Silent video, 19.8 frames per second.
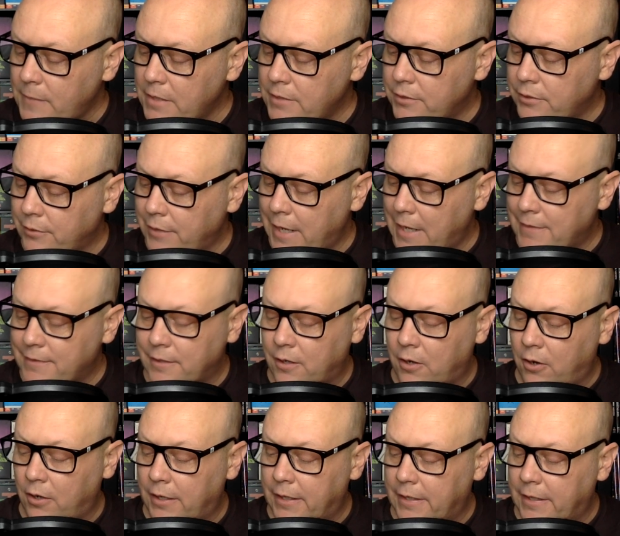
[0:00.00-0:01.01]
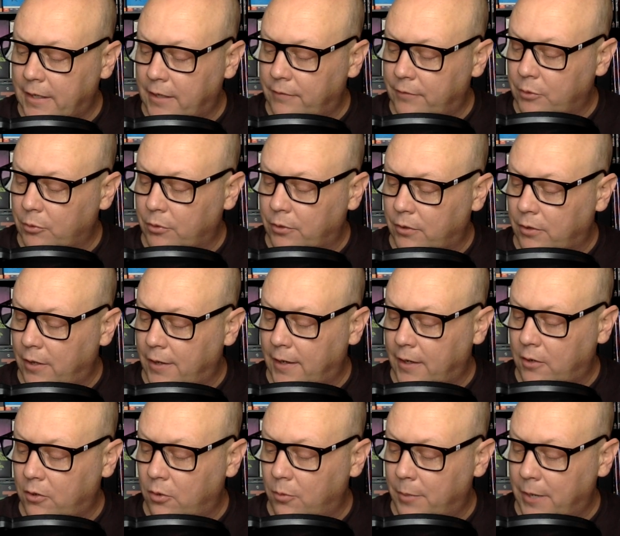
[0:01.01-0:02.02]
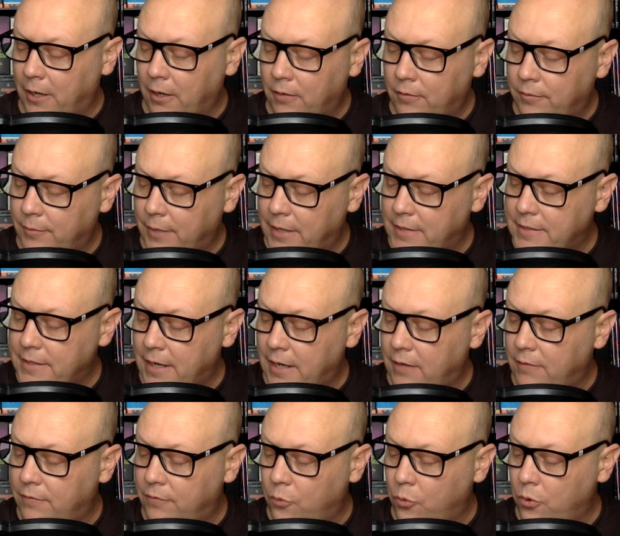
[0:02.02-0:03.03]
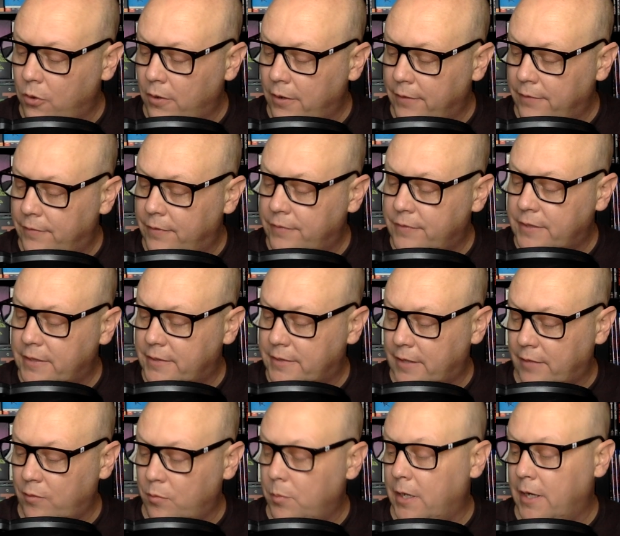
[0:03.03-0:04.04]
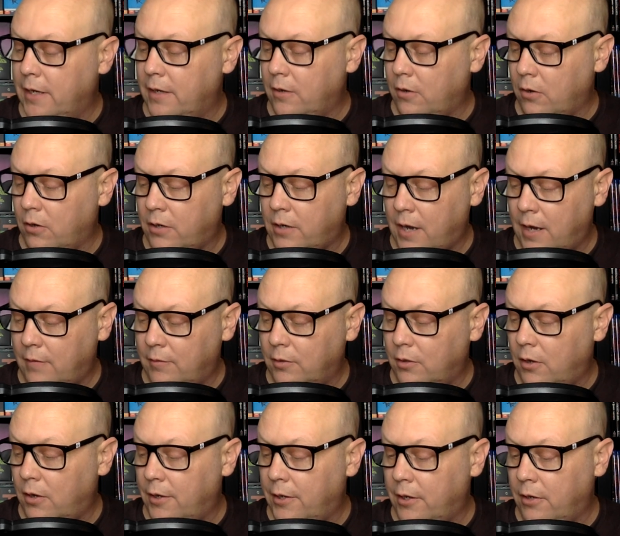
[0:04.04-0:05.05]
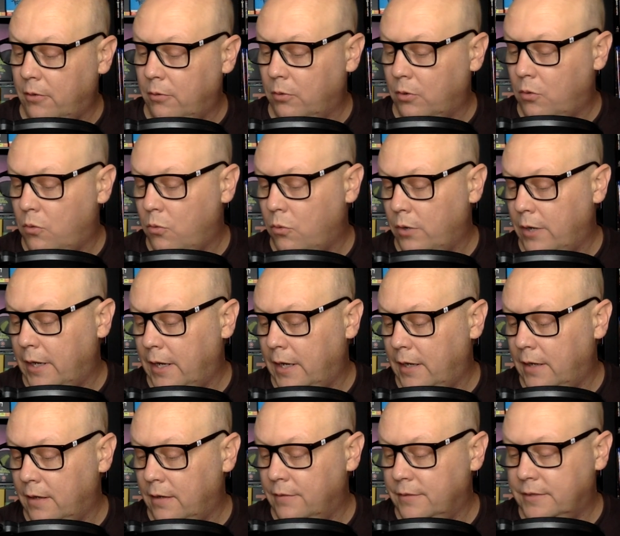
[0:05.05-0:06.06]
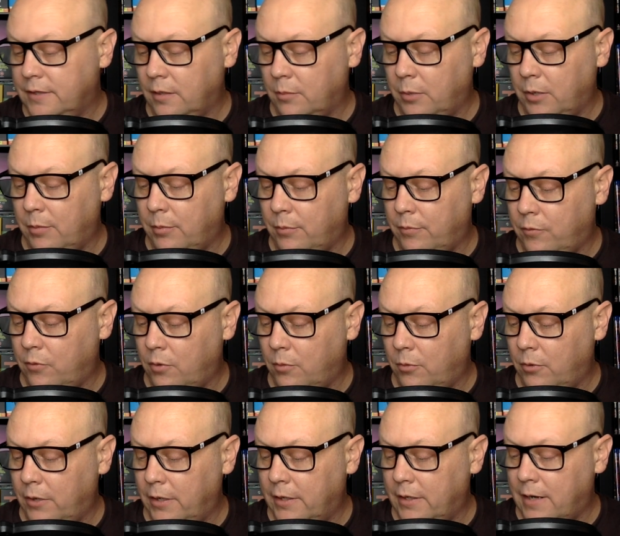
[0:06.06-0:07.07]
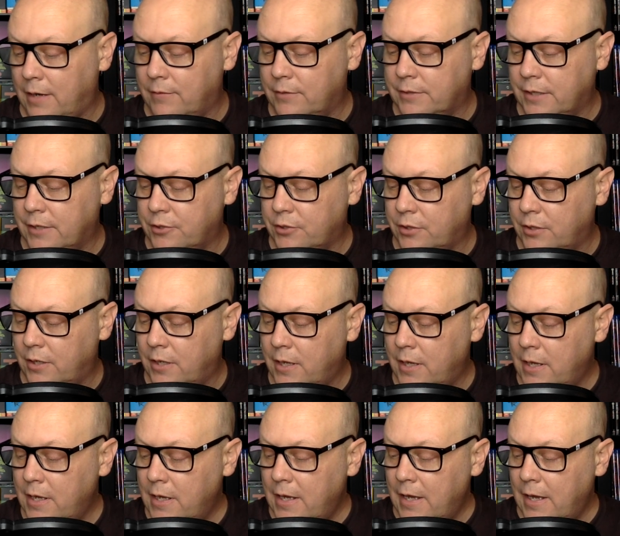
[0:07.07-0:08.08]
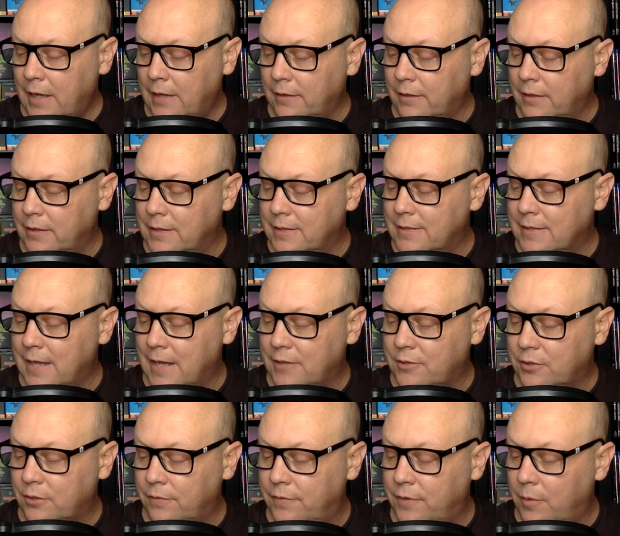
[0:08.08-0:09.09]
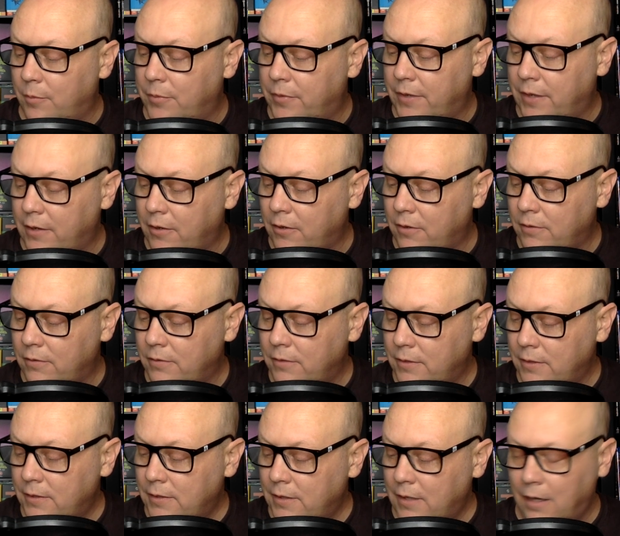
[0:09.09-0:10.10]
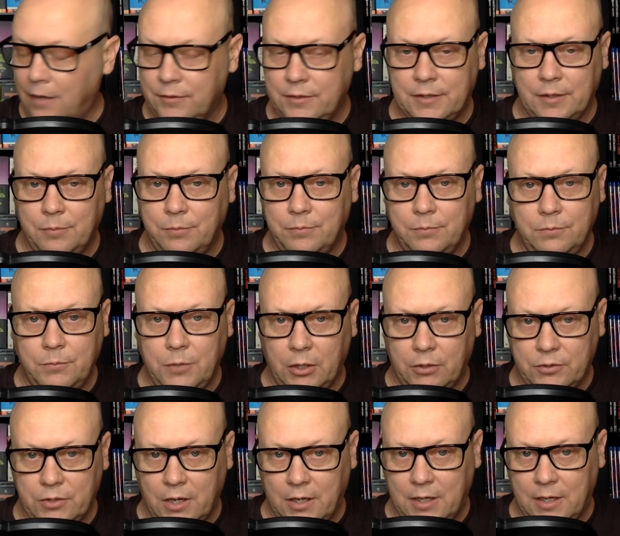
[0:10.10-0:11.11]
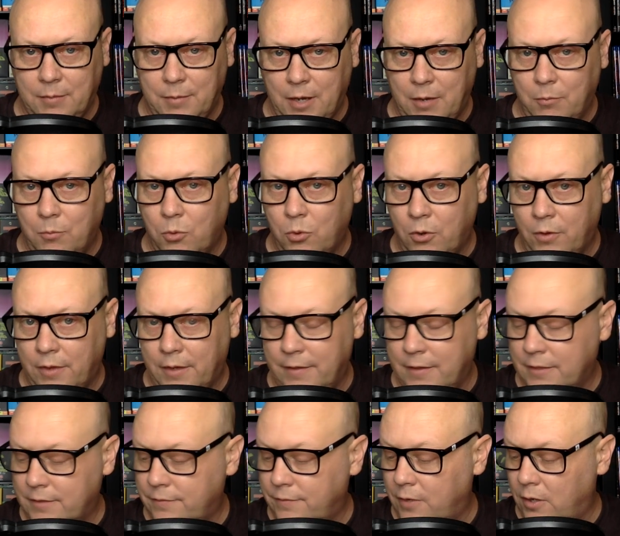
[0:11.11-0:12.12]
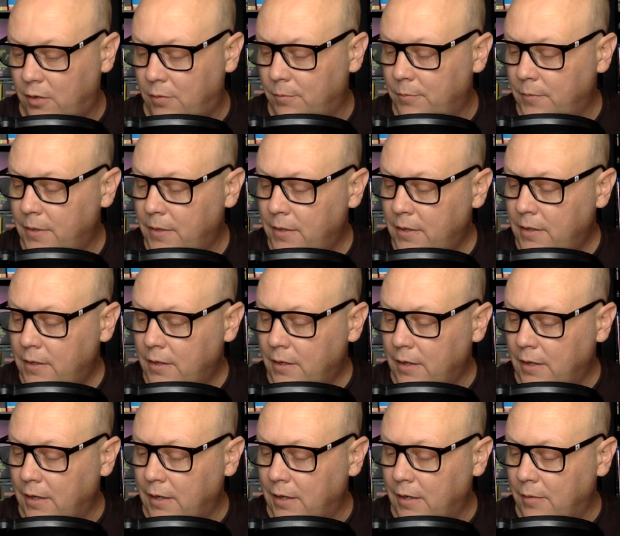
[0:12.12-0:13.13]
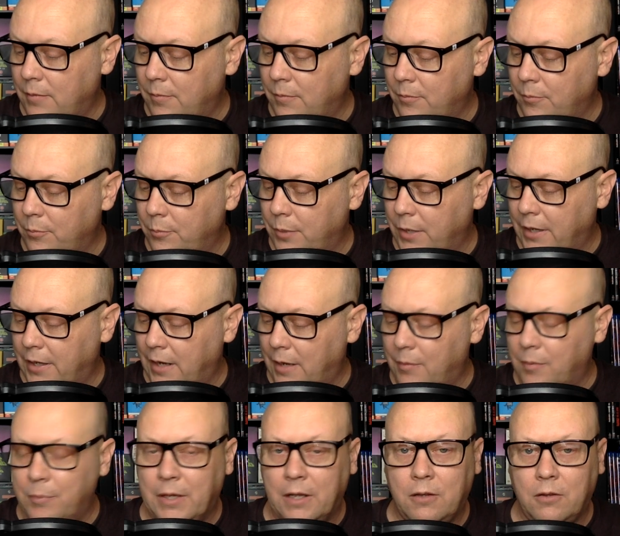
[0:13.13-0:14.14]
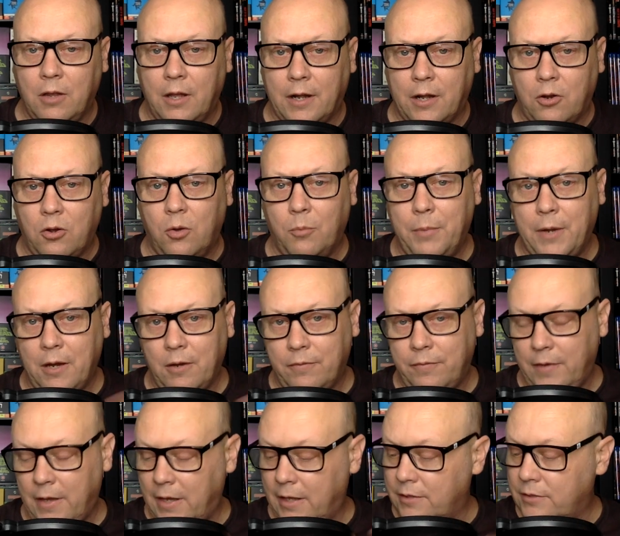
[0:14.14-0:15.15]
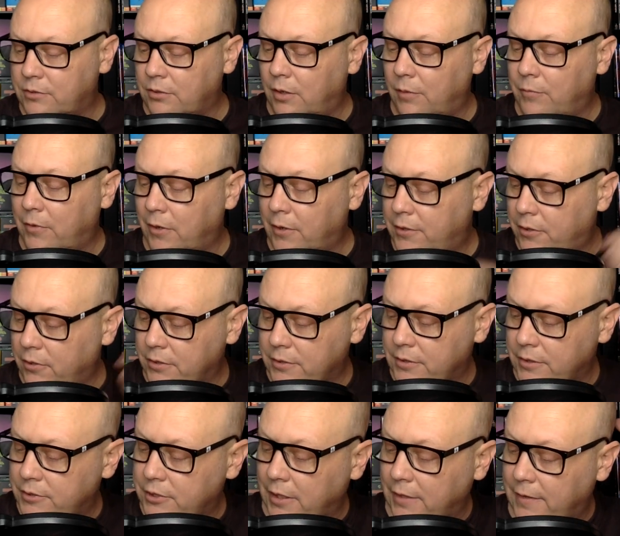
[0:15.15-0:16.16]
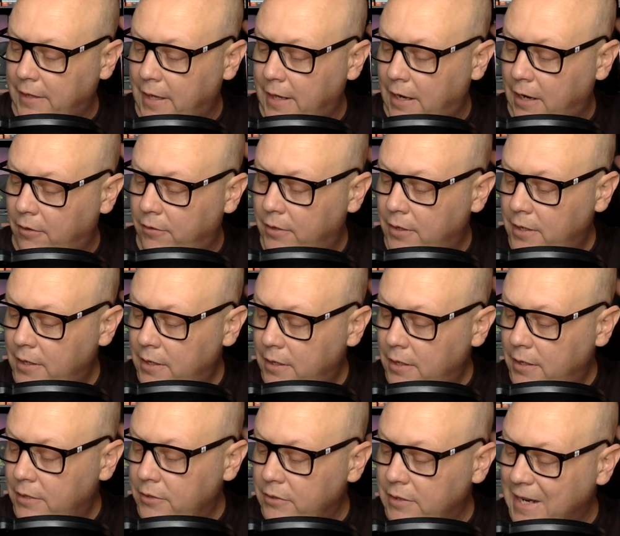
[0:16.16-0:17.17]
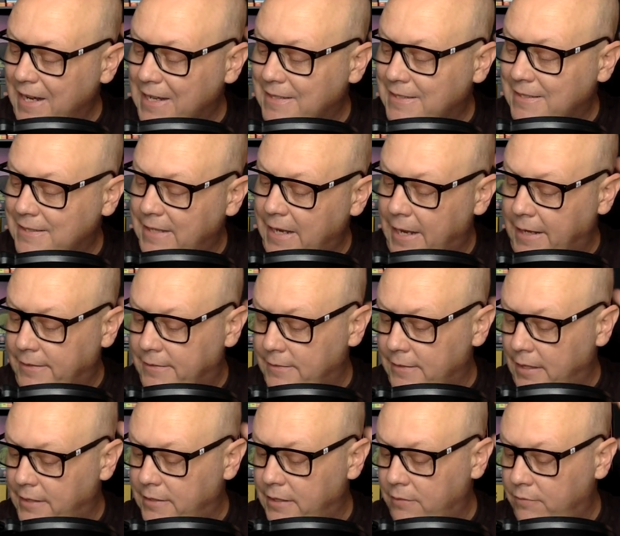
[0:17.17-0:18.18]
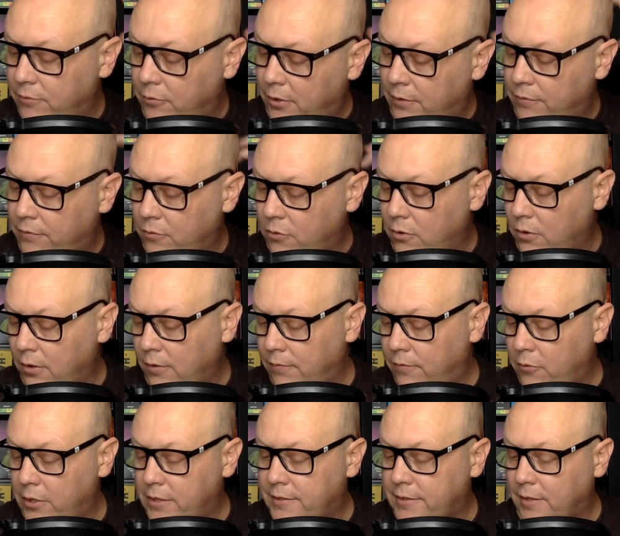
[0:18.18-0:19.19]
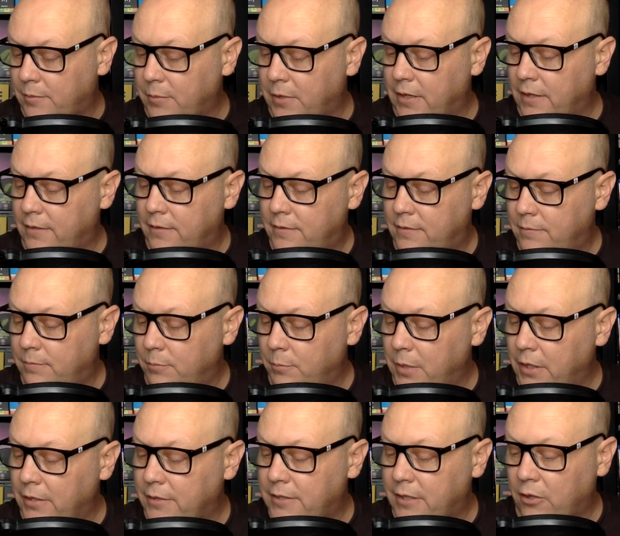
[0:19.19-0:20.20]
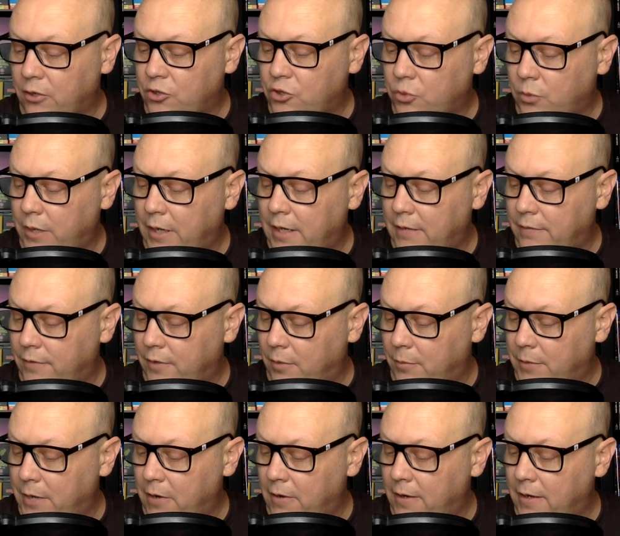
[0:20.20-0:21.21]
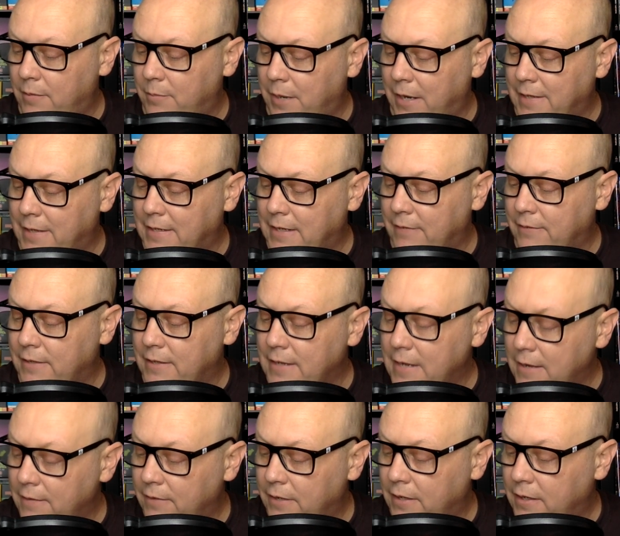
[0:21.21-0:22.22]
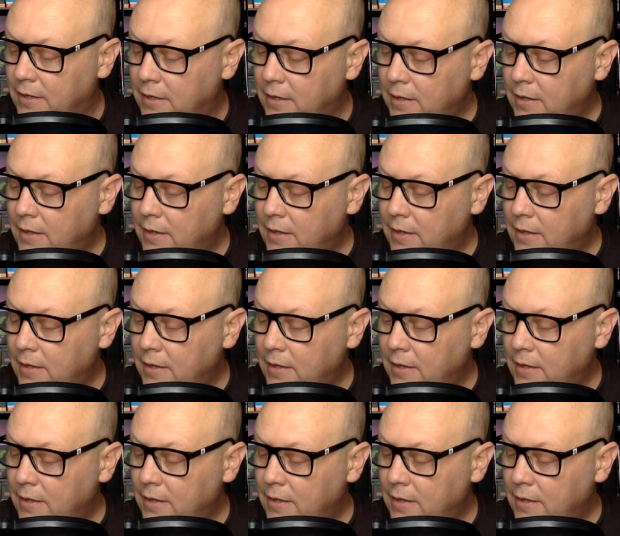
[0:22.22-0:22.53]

so it has the Guardian interview with Claudette Colbert from 1984, a 57-minute archival audio recording of celebrated performer in conversation at London's National Film Theatre, obviously you know talking about more than this film. Um, but I'm a big Claudette Colbert fan, so I'm very curious to check that out. United States, 1944, 46 minute military training film narrated by David Niven